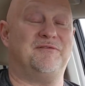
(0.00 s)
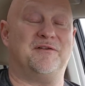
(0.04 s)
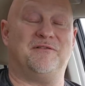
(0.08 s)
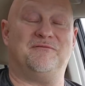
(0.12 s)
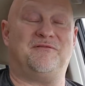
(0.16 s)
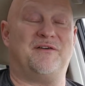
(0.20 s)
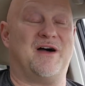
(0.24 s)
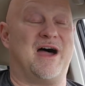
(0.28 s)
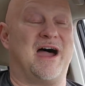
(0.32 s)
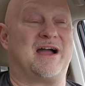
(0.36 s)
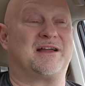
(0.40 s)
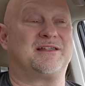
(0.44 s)
In
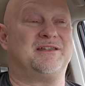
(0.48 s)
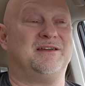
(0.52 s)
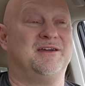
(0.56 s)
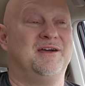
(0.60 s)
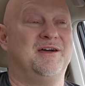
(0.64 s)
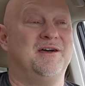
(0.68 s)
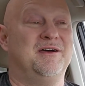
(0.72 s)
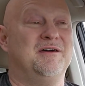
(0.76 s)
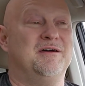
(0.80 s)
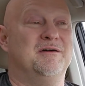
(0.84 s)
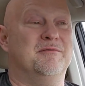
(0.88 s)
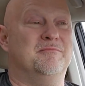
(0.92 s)
fact,
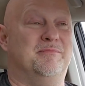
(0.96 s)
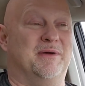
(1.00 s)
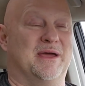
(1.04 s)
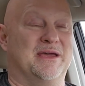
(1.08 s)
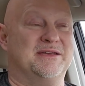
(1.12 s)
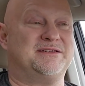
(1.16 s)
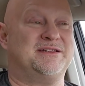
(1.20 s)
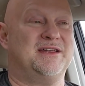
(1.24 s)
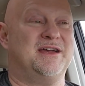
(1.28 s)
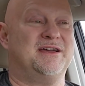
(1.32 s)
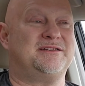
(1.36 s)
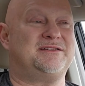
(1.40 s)

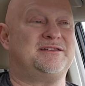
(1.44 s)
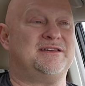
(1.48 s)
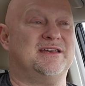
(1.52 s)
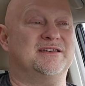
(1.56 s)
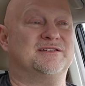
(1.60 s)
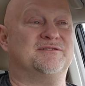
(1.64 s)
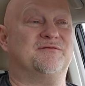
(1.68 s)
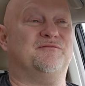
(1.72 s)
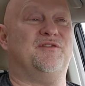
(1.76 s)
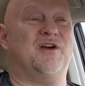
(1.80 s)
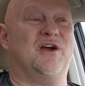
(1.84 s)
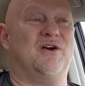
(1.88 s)
business
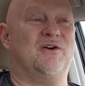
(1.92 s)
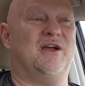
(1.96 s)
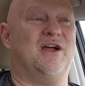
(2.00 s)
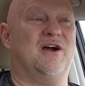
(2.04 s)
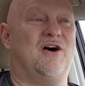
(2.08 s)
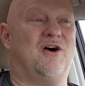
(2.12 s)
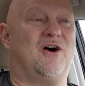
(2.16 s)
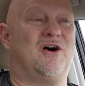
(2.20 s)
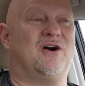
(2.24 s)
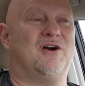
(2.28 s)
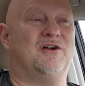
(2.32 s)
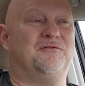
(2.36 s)
is very
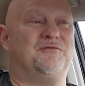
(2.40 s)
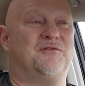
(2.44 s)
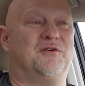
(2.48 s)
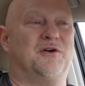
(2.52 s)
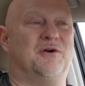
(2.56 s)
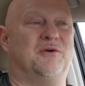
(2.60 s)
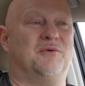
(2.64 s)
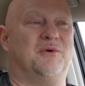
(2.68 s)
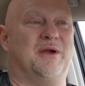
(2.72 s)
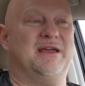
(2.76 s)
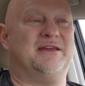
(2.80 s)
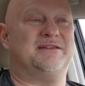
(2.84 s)
hard
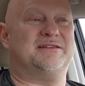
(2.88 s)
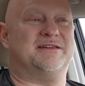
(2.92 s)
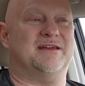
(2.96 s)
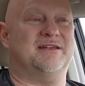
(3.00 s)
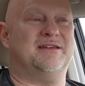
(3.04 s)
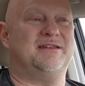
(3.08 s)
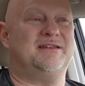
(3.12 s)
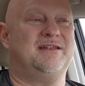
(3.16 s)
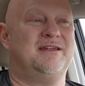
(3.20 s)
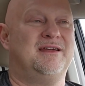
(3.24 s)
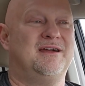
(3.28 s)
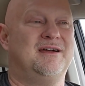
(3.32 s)
for a
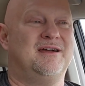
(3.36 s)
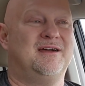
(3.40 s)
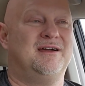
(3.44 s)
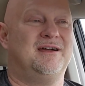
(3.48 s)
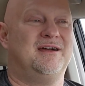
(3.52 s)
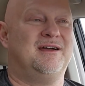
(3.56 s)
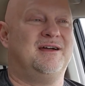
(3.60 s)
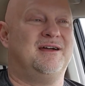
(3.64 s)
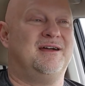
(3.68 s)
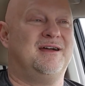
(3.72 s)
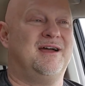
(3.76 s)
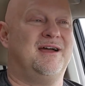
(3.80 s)

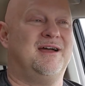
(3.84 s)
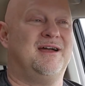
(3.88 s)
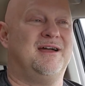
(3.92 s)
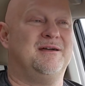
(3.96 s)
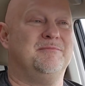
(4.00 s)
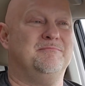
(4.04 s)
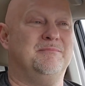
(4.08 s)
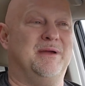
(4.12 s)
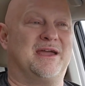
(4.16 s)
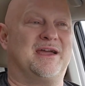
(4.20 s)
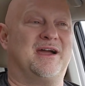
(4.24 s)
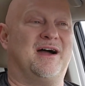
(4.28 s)

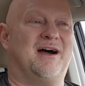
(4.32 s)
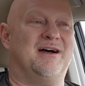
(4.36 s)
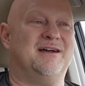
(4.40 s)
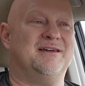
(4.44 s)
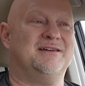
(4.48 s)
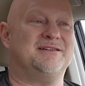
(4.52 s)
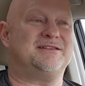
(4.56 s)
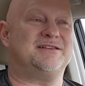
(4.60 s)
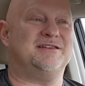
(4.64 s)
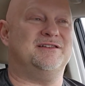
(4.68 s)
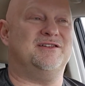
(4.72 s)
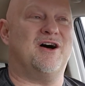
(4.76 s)
reason,
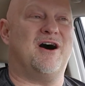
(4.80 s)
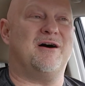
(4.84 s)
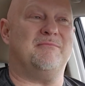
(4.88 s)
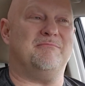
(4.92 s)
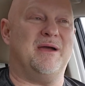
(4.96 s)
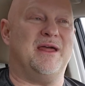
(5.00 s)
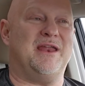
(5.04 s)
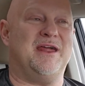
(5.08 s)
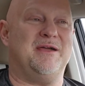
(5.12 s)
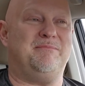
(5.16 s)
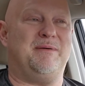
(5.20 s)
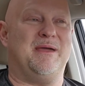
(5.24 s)
because not
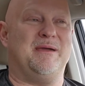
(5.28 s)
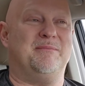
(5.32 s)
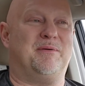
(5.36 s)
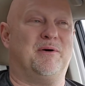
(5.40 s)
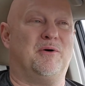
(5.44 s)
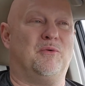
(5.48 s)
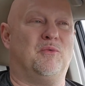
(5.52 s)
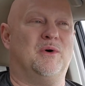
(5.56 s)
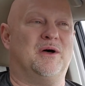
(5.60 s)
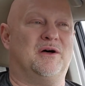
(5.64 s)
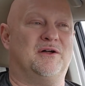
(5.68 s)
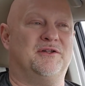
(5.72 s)
many
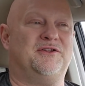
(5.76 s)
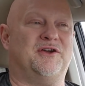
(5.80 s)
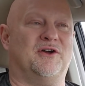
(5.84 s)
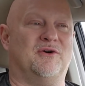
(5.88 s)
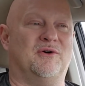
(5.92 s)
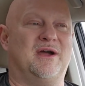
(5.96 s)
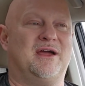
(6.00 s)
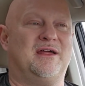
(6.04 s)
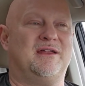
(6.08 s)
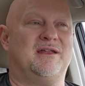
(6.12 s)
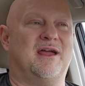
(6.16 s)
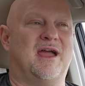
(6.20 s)
people will do
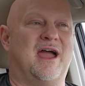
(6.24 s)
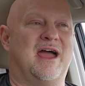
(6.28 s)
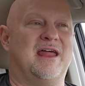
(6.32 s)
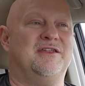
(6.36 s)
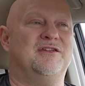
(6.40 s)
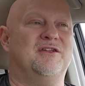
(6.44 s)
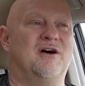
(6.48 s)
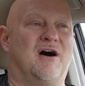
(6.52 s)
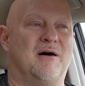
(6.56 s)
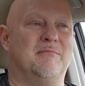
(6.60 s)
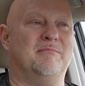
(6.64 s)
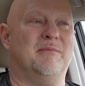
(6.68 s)
it,
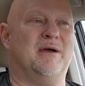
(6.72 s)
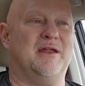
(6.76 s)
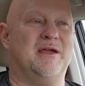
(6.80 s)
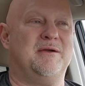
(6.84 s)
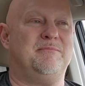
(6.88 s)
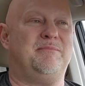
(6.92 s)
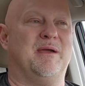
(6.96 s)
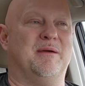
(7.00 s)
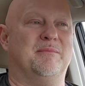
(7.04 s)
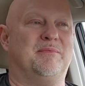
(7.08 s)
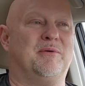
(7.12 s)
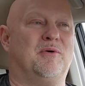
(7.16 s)
and not many
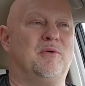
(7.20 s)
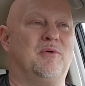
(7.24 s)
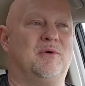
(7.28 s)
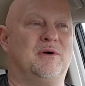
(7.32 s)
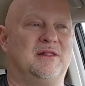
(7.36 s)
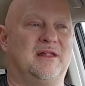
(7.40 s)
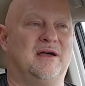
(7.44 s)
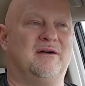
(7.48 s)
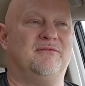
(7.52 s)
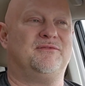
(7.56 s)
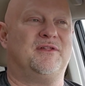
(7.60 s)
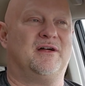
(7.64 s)
people will
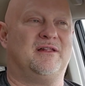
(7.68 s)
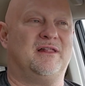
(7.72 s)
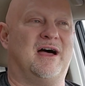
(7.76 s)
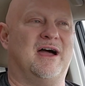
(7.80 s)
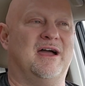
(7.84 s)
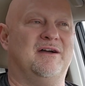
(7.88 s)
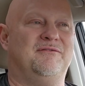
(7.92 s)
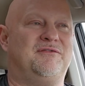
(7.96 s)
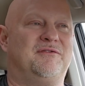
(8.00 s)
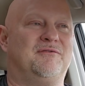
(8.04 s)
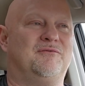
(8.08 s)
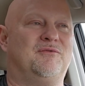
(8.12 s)
live the
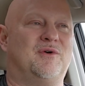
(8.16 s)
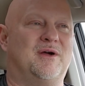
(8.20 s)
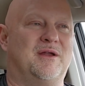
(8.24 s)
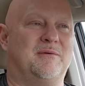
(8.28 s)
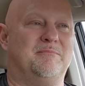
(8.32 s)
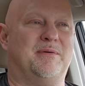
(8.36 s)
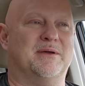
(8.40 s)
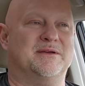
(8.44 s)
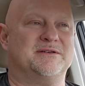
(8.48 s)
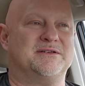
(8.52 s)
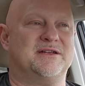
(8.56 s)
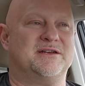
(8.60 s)
life of what a
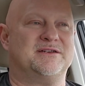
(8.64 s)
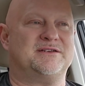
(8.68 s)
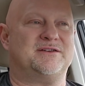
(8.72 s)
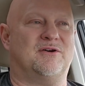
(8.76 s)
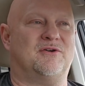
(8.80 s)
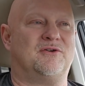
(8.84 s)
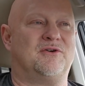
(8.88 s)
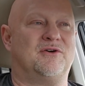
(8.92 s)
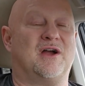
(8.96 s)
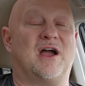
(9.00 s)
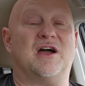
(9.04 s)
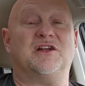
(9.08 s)
business
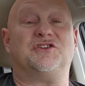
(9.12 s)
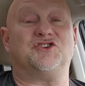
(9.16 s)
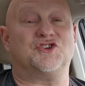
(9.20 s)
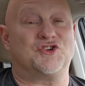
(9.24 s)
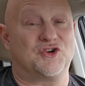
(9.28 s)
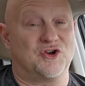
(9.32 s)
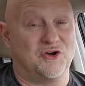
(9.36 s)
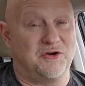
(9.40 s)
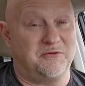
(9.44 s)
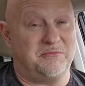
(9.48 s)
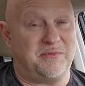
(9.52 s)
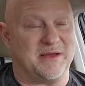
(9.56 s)
owner, a
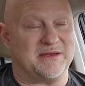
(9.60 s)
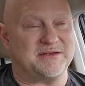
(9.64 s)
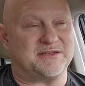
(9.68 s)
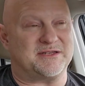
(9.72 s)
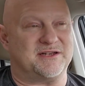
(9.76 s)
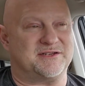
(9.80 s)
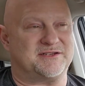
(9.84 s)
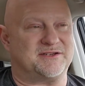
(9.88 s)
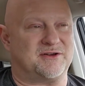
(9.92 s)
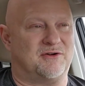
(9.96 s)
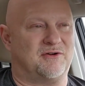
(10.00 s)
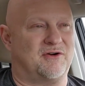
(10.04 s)
true
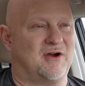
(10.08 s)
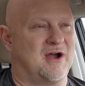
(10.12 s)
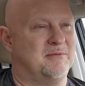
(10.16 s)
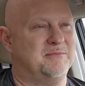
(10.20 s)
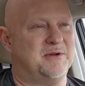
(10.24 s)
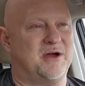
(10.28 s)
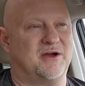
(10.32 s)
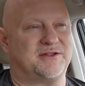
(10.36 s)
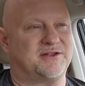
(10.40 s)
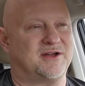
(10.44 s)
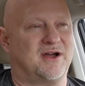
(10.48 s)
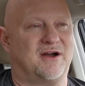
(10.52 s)
business owner, I'm
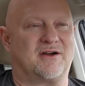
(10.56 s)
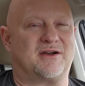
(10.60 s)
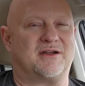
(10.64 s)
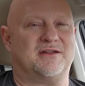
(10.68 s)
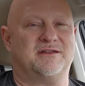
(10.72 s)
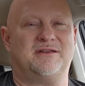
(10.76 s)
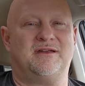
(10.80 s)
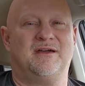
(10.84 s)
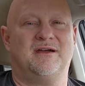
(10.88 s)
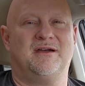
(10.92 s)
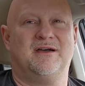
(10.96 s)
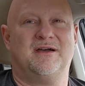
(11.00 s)
not
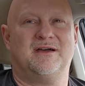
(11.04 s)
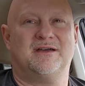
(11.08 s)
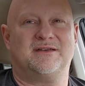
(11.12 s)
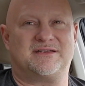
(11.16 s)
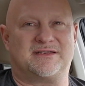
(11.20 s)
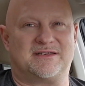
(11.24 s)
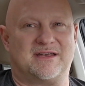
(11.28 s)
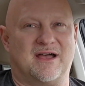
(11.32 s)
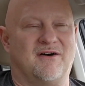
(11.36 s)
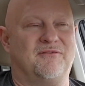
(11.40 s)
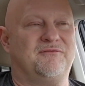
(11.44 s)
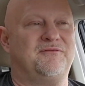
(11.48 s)
talking
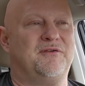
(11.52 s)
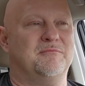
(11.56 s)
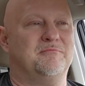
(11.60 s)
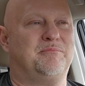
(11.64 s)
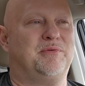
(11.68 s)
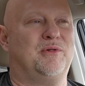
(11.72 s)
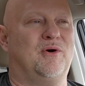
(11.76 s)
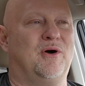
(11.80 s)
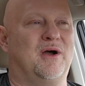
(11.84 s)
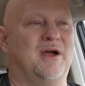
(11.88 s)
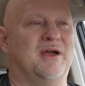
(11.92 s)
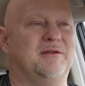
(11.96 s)

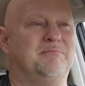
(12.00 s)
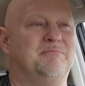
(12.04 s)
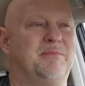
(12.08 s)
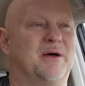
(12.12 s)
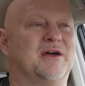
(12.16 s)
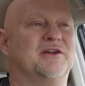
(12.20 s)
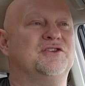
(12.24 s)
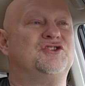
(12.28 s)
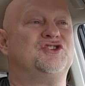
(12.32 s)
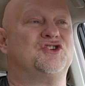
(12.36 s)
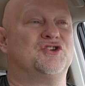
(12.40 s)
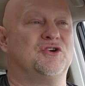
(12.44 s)
self-employed, but
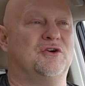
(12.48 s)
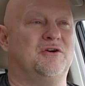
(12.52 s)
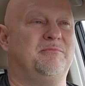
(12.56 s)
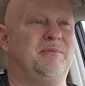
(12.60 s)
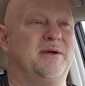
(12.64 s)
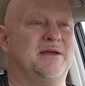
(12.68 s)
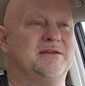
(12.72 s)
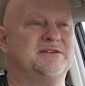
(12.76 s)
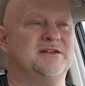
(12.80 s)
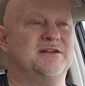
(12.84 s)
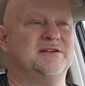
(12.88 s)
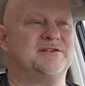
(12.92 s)
a true
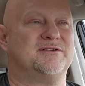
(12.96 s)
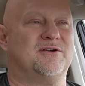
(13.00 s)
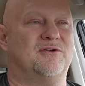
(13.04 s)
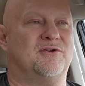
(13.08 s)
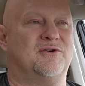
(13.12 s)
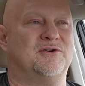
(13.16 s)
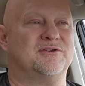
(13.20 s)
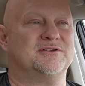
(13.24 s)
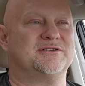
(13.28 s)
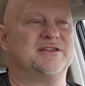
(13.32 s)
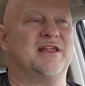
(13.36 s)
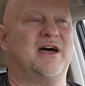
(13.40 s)
business
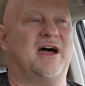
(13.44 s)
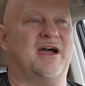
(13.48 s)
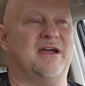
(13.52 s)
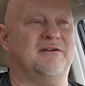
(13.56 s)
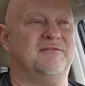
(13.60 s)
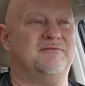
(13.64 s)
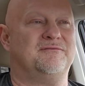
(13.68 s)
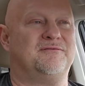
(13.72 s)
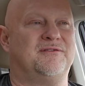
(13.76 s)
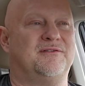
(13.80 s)
owner's life.